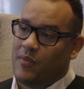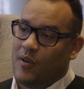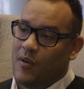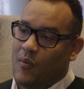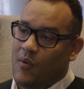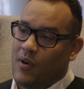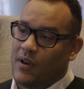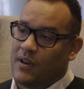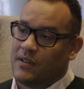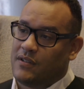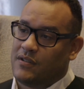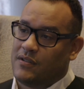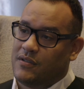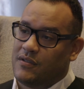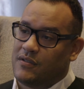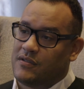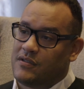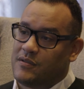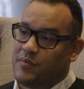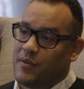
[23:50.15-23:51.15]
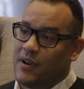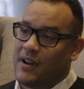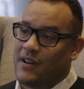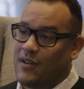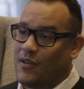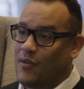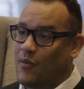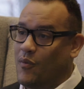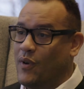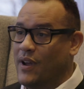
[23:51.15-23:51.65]
but wanted to spread
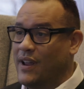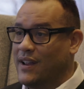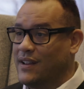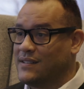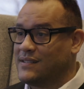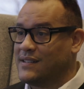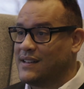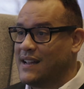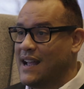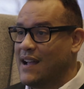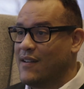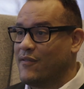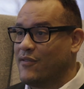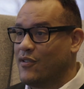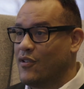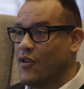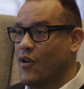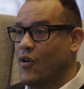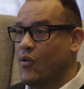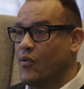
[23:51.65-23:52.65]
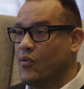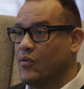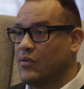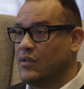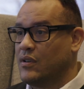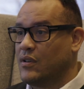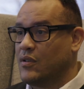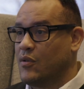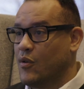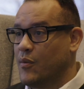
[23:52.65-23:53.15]
her wings and have her
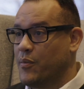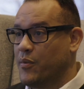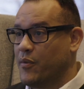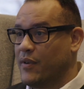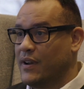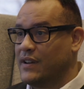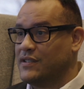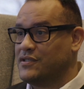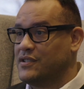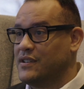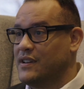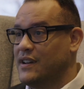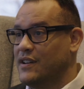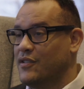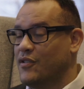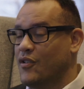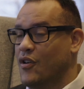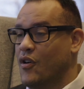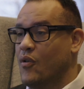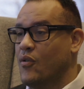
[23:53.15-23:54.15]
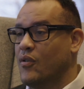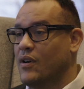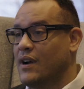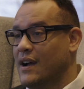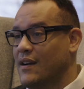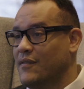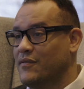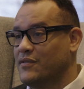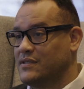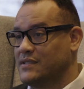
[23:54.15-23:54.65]
own corporation and her own
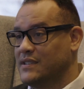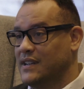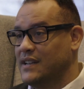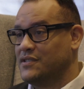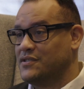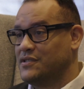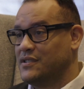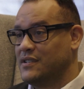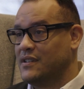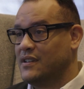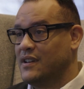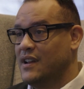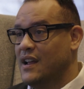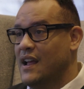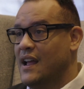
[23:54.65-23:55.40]
conversation.